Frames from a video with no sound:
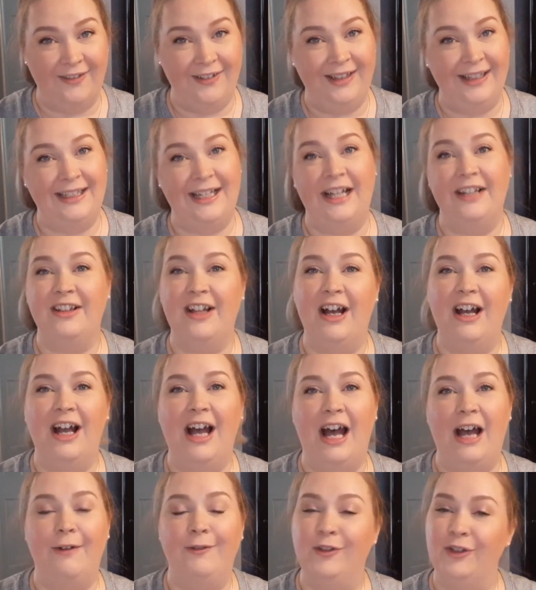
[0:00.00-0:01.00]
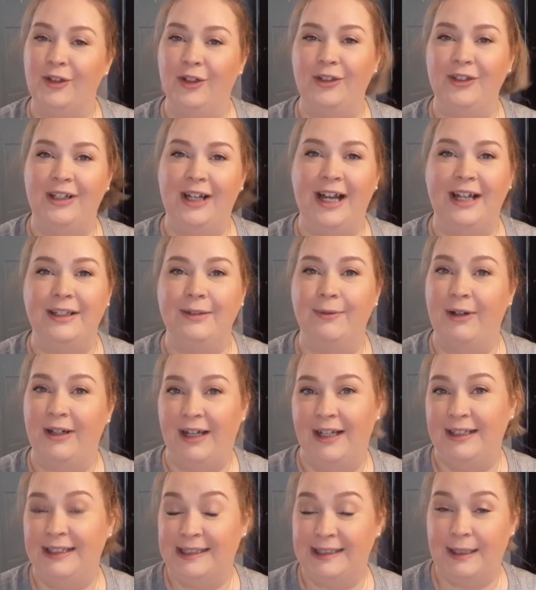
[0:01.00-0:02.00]
and I thought I would show you guys what
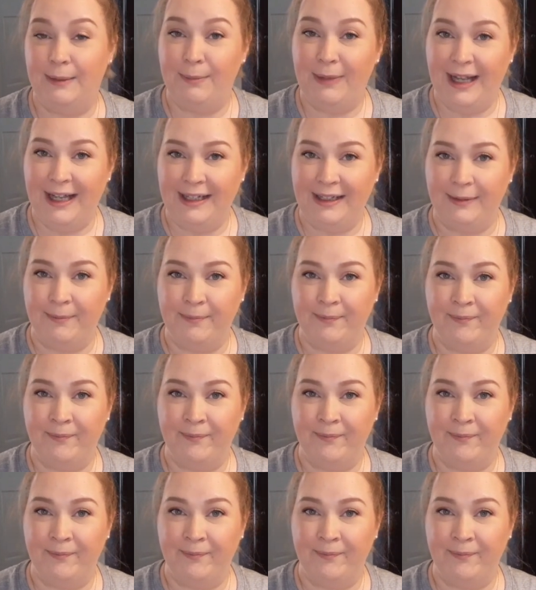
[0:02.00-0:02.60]
I ended up buying.